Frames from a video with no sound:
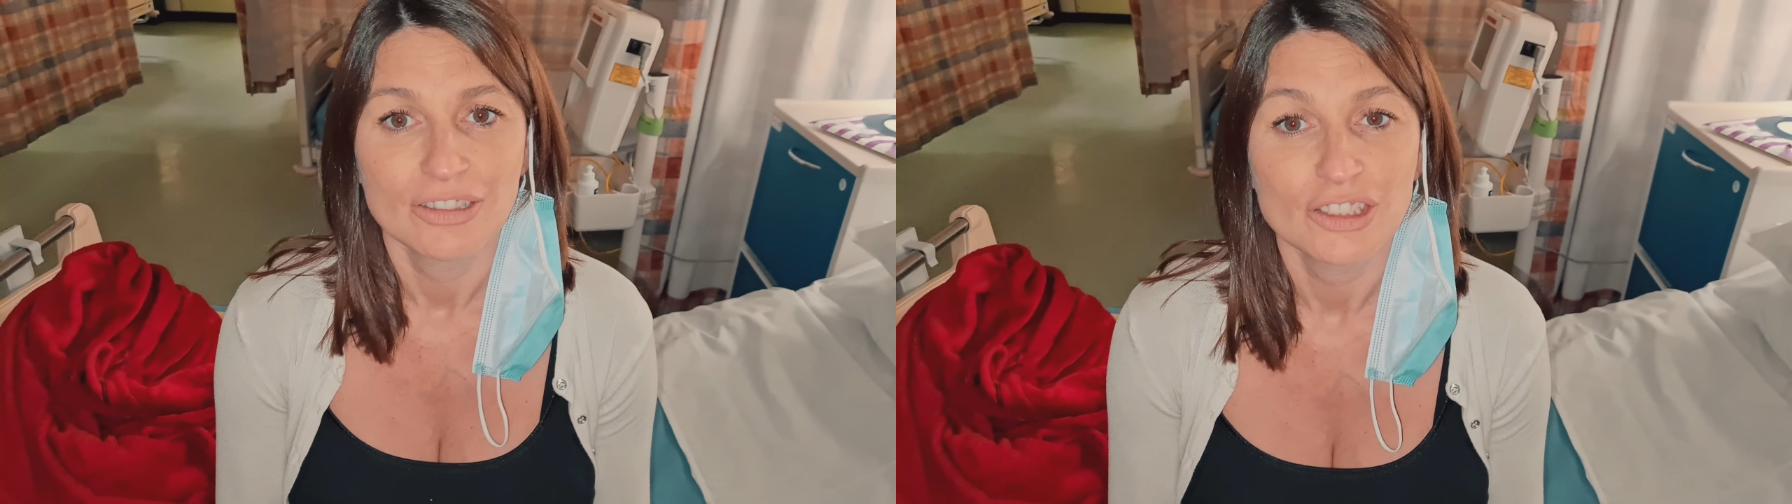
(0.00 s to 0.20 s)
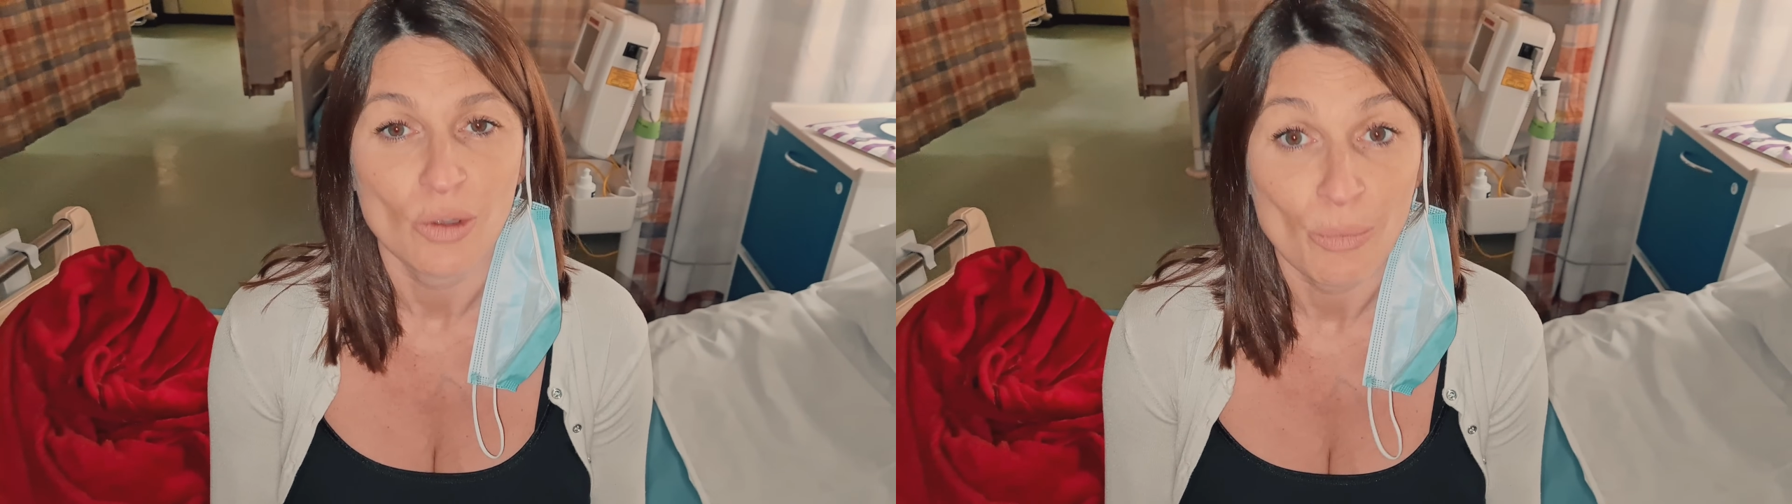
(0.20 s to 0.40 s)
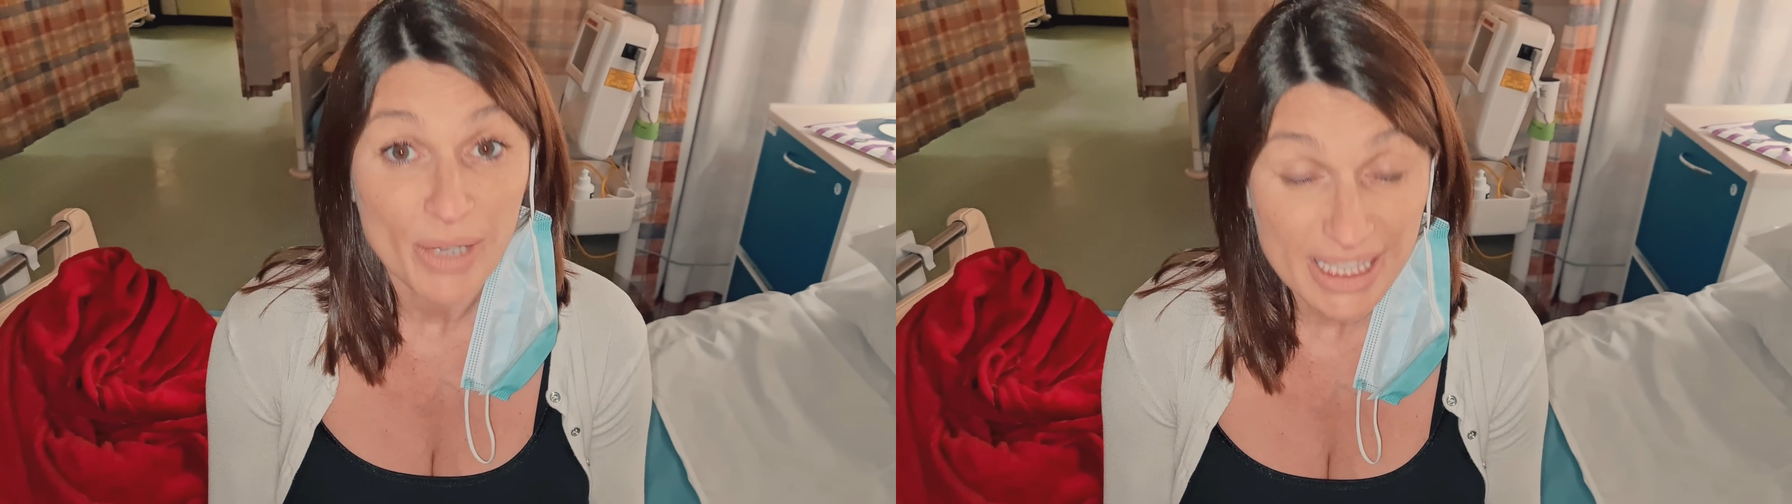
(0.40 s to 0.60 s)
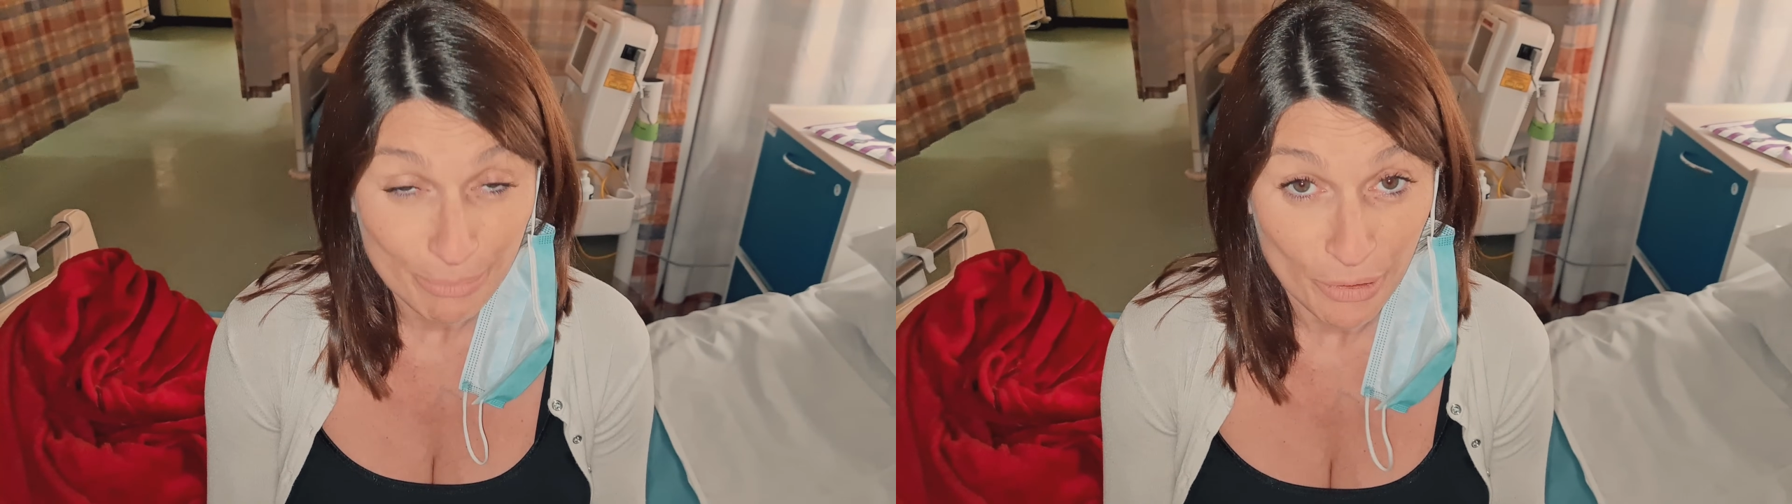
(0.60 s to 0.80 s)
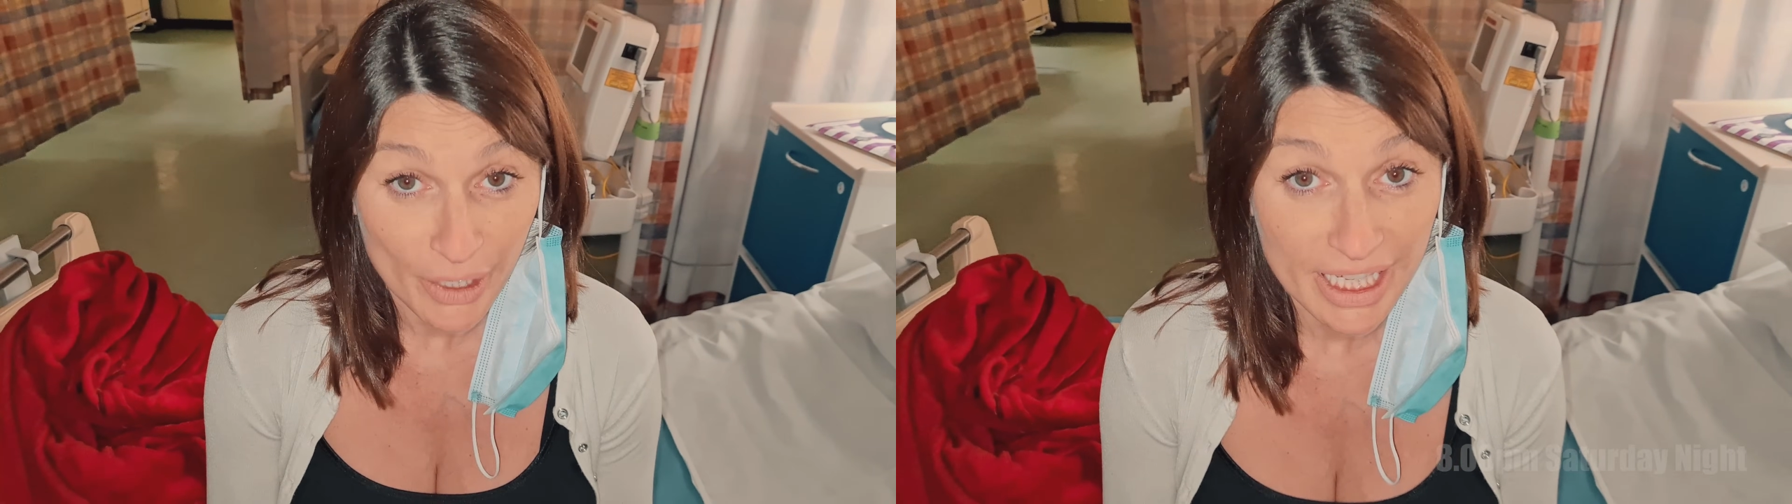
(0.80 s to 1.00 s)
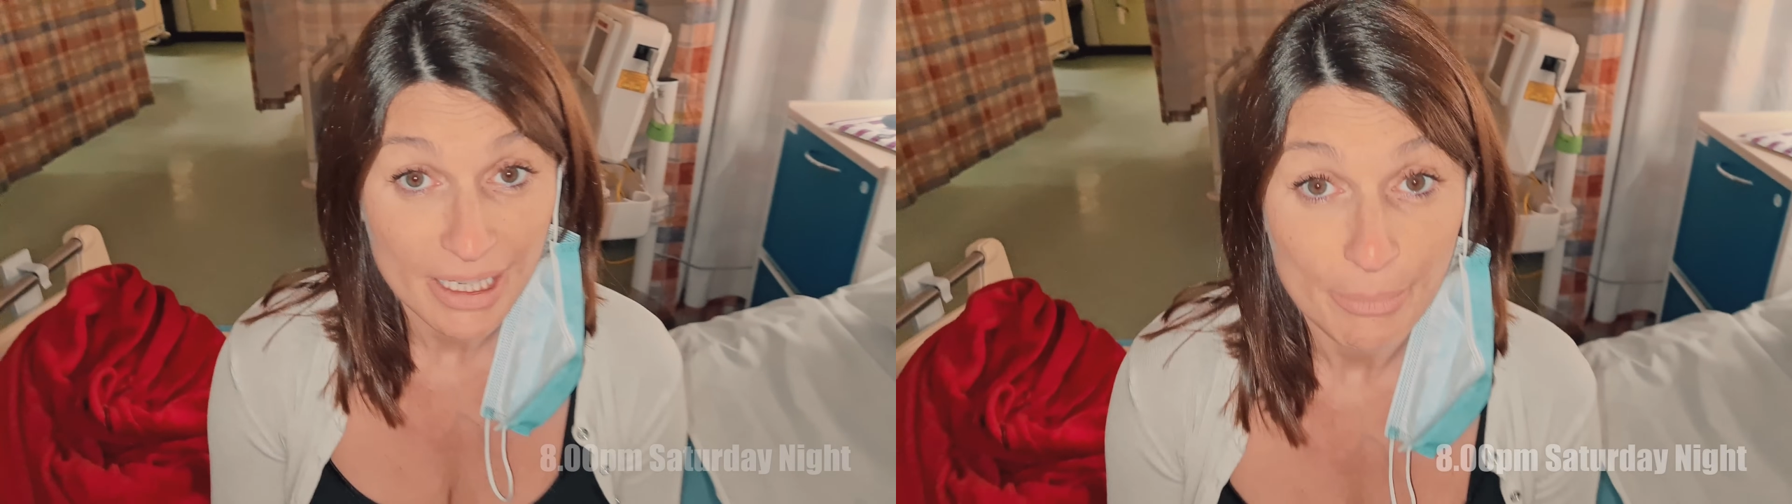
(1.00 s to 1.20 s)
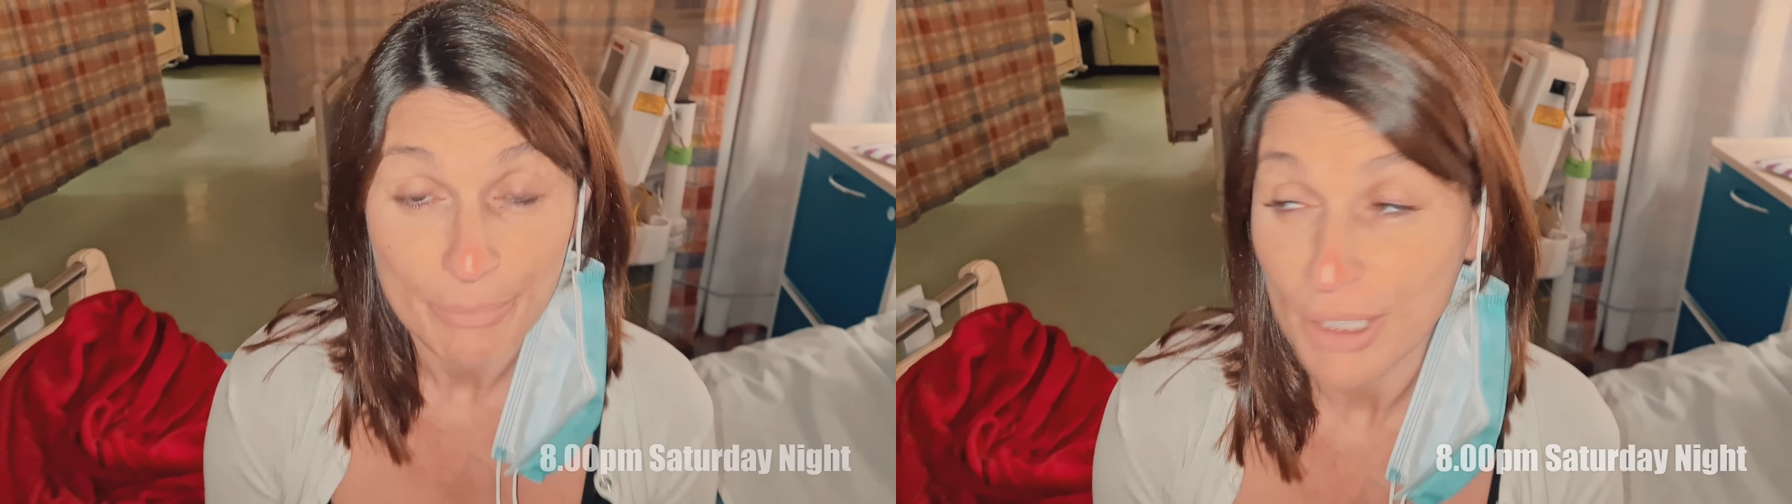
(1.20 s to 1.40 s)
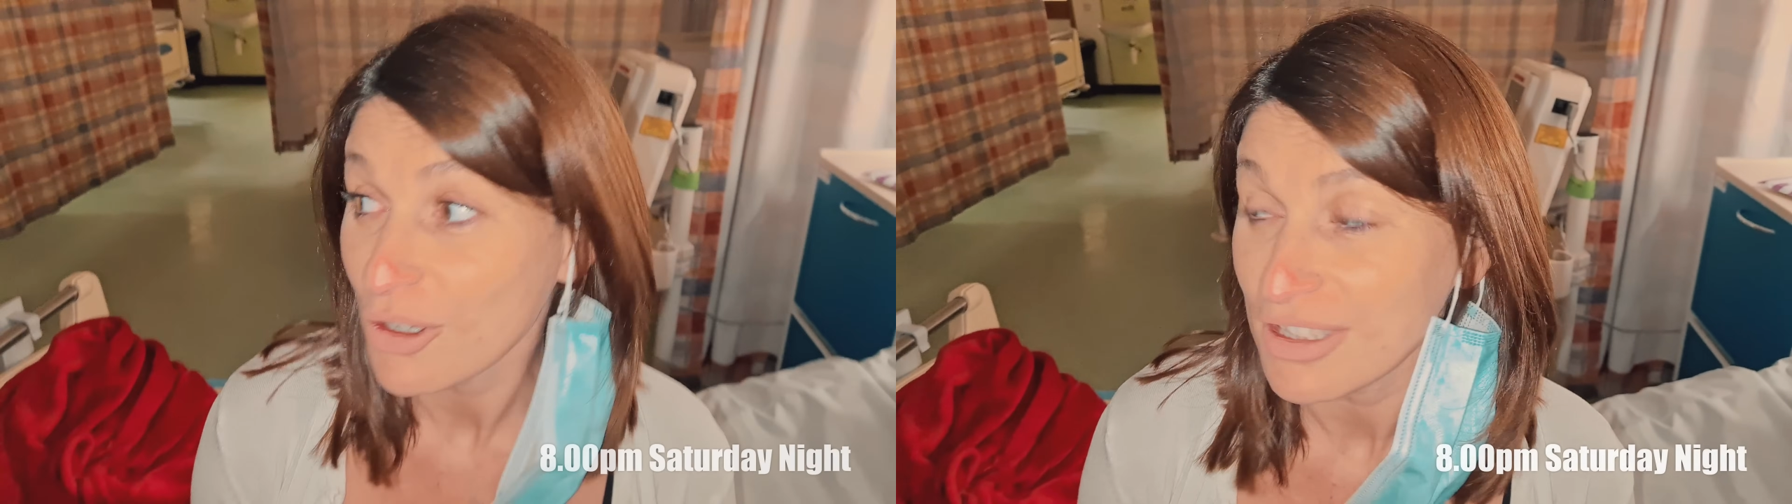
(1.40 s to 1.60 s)
So I'm whispering
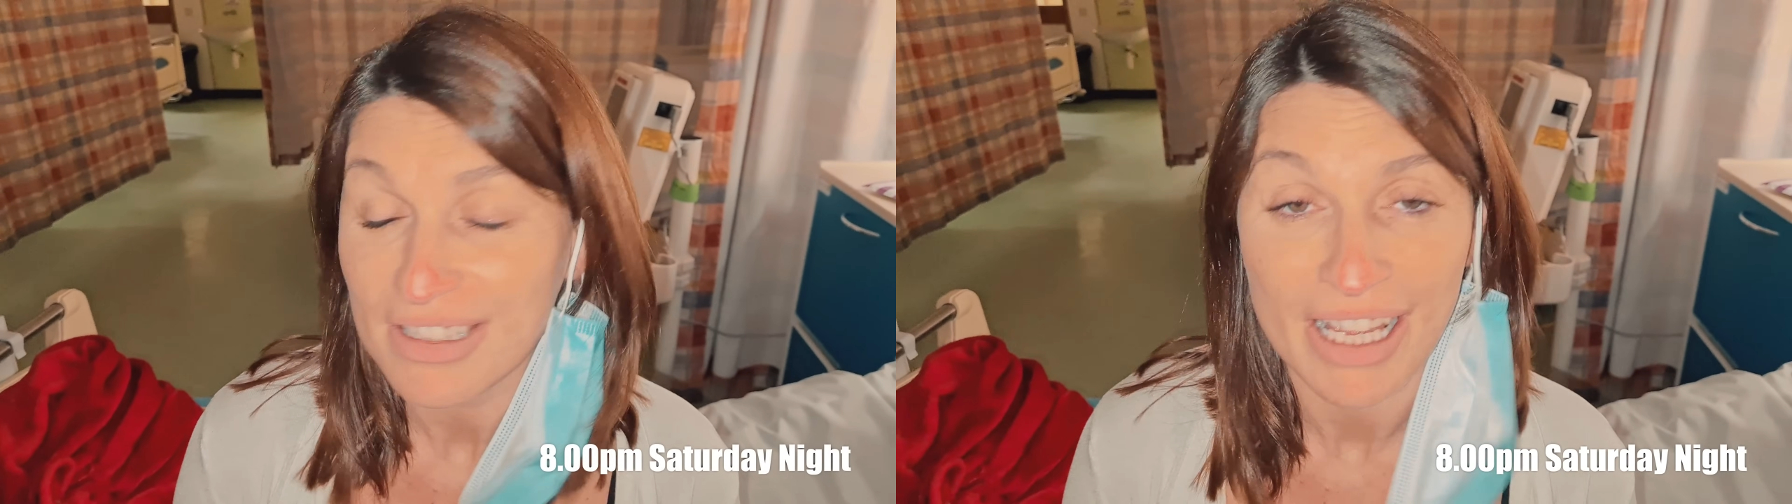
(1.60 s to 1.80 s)
because